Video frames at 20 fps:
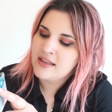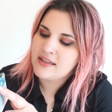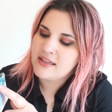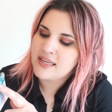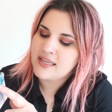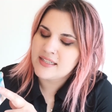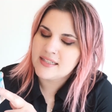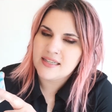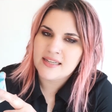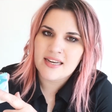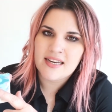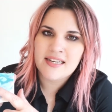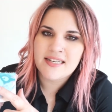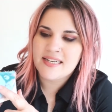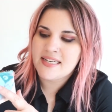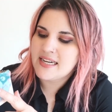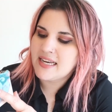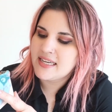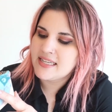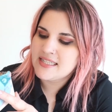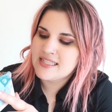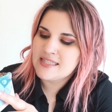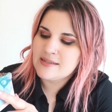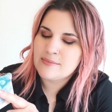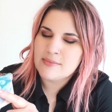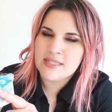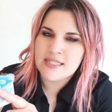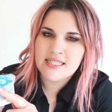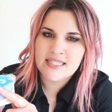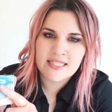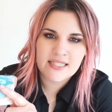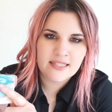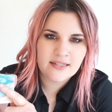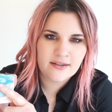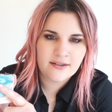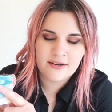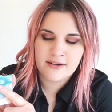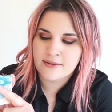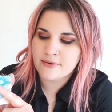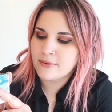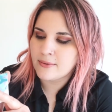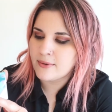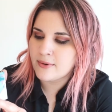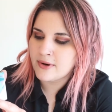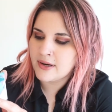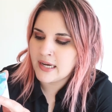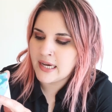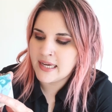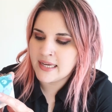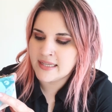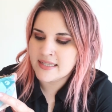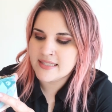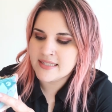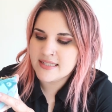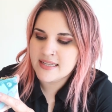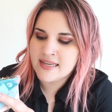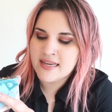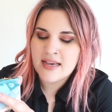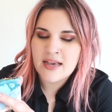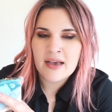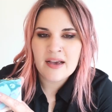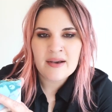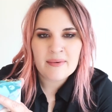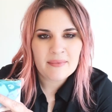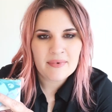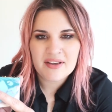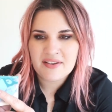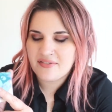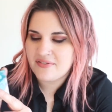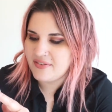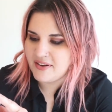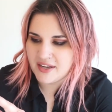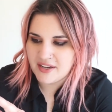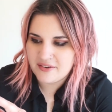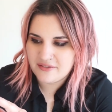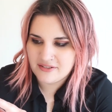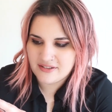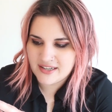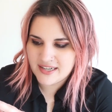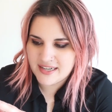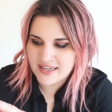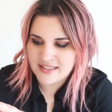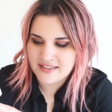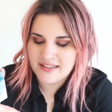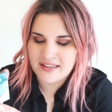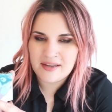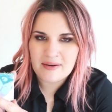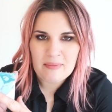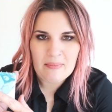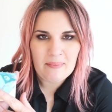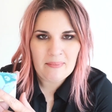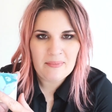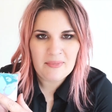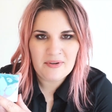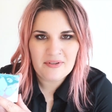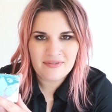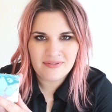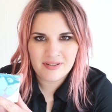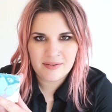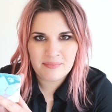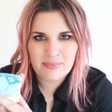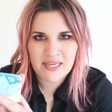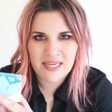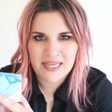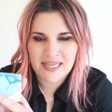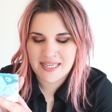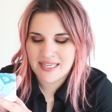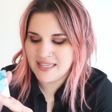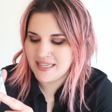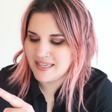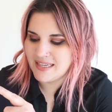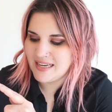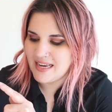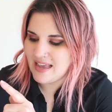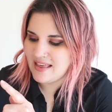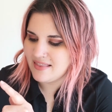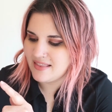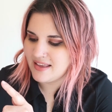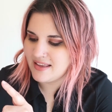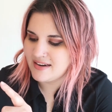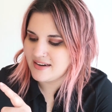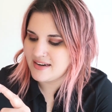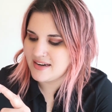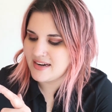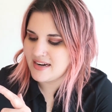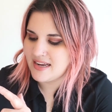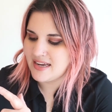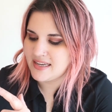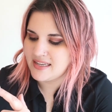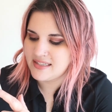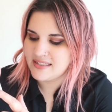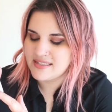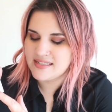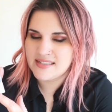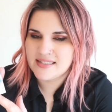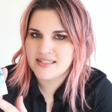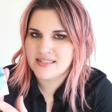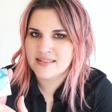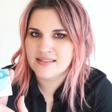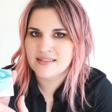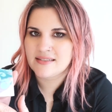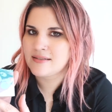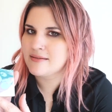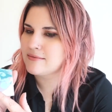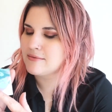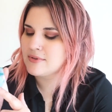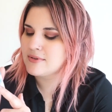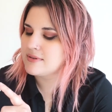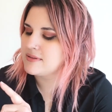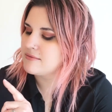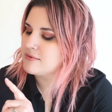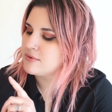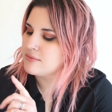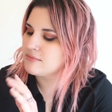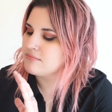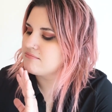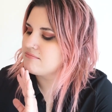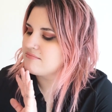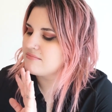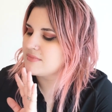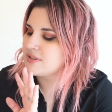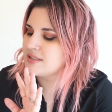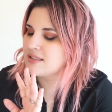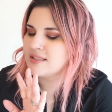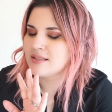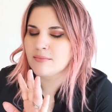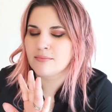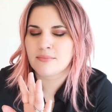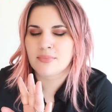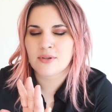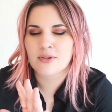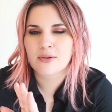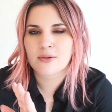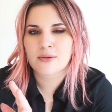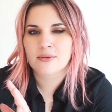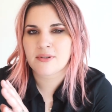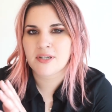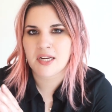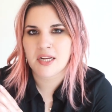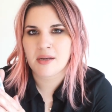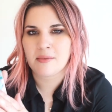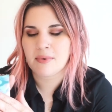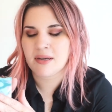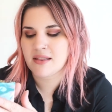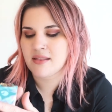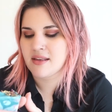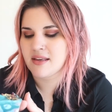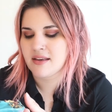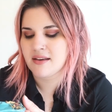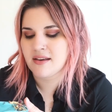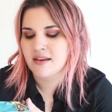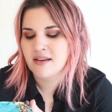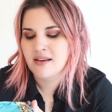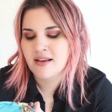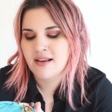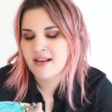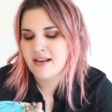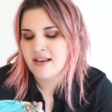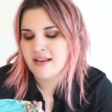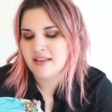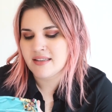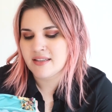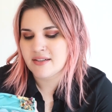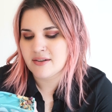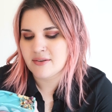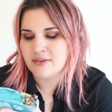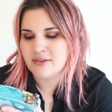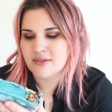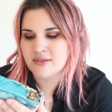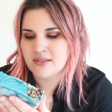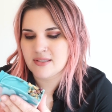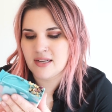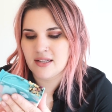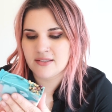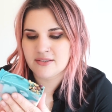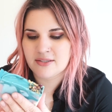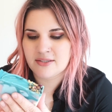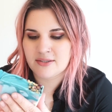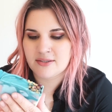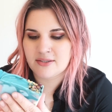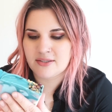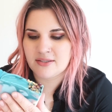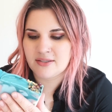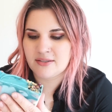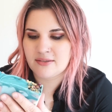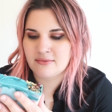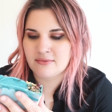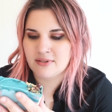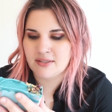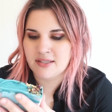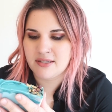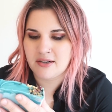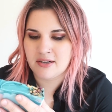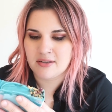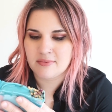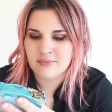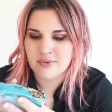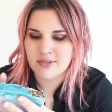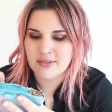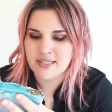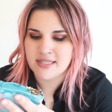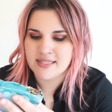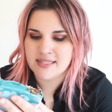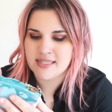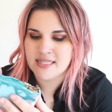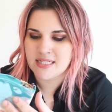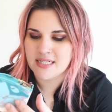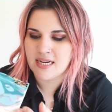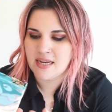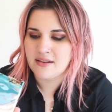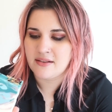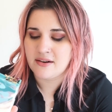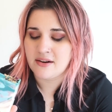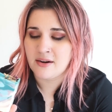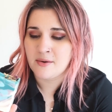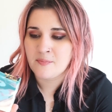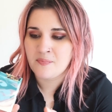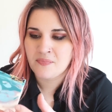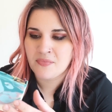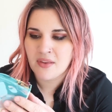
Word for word: like a nice minty turquoise, my favorite like mauvey pink, and then a nice simple cream. I think, you know, those colors are just really harmonious together.